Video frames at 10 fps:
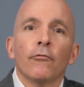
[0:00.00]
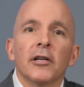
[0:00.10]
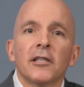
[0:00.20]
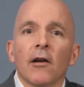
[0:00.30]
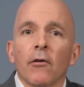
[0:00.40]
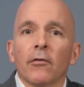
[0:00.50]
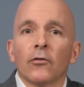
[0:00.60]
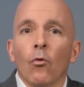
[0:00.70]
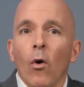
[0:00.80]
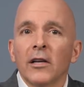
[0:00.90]
REITs have over
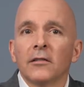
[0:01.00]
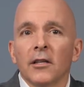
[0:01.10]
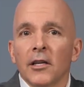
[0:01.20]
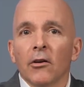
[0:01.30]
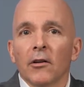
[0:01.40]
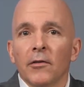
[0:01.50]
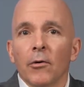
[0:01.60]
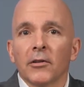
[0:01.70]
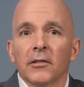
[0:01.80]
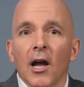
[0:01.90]
twice the yield of
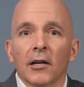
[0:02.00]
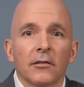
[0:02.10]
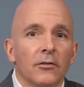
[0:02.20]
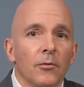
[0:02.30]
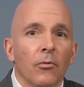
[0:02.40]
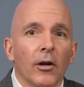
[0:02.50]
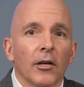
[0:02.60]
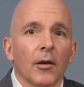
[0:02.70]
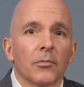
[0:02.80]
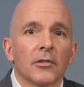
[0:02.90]
U.S. stocks at
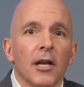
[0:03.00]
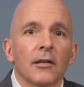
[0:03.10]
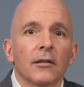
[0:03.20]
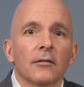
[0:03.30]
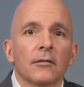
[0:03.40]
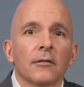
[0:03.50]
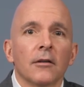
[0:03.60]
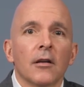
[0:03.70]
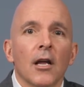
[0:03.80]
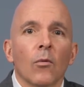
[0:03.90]
2.9 percent,
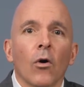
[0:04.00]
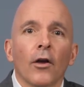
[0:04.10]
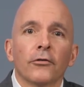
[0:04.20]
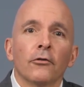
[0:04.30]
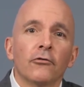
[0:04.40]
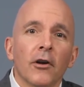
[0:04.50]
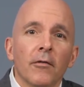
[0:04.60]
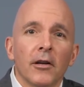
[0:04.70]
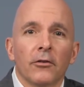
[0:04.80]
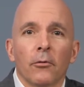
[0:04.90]
and were also
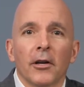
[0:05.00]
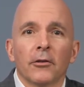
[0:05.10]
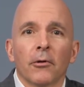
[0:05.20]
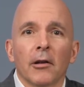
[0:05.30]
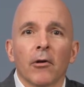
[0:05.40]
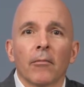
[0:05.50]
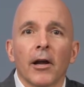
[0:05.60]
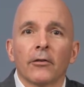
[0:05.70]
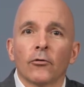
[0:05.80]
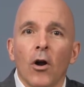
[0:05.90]
driven in 2021 by
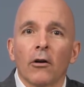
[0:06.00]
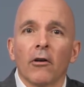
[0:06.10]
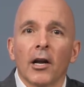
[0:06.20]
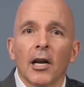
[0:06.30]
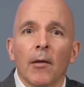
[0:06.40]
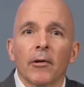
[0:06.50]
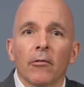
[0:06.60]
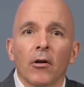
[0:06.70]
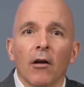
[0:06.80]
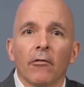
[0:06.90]
a stronger economic
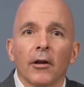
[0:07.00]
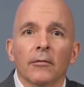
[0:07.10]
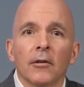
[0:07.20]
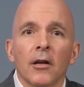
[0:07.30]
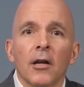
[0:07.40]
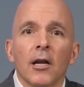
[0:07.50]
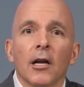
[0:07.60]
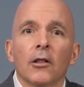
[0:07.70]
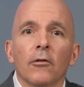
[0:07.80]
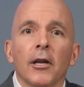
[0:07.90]
recovery,
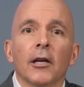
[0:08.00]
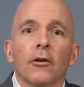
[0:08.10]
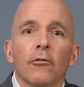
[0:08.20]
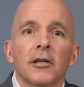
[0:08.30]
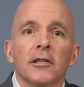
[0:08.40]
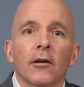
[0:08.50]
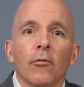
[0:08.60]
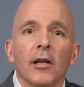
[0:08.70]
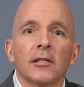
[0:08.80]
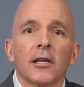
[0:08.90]
including increasing
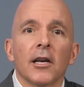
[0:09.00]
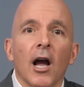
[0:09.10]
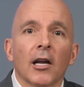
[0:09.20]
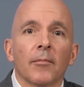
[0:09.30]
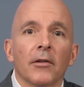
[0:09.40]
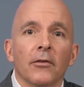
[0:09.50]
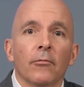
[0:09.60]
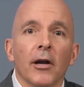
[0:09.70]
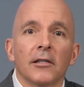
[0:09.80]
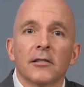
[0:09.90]
rents and occupancy
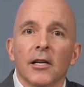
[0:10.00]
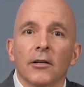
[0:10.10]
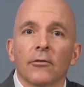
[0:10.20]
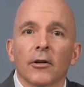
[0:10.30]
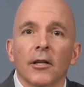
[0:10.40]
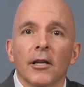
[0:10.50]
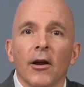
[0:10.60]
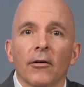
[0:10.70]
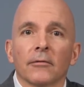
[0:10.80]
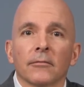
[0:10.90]
rates seen during the year.